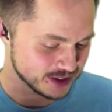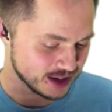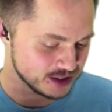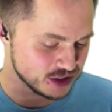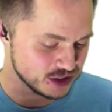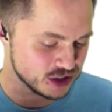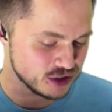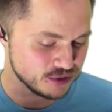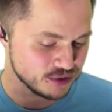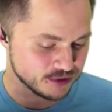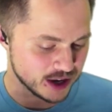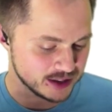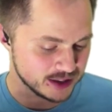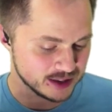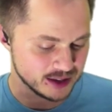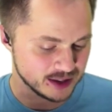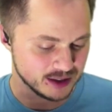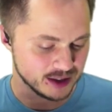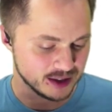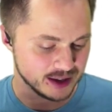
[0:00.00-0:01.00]
did you find
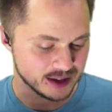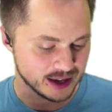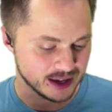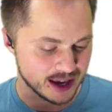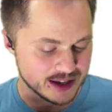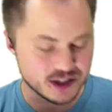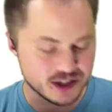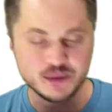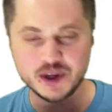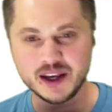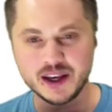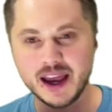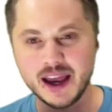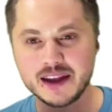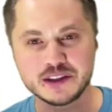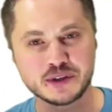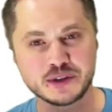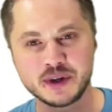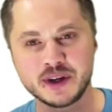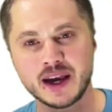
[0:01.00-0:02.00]
that, like, as you began
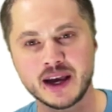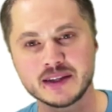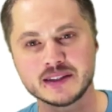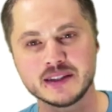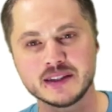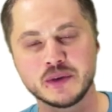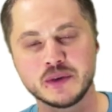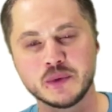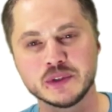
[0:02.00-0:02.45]
screencasting,